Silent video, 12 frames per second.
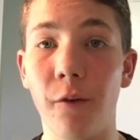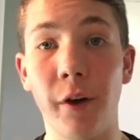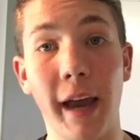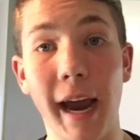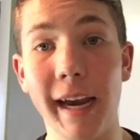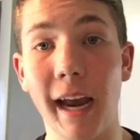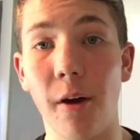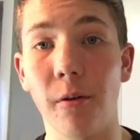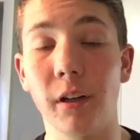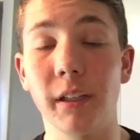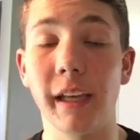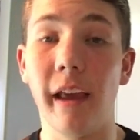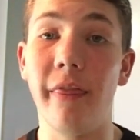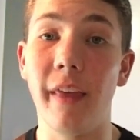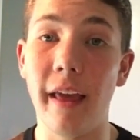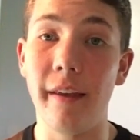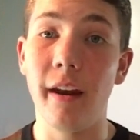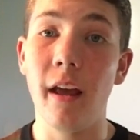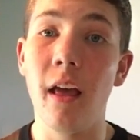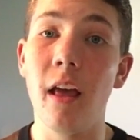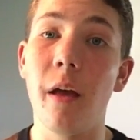for 9 hours and then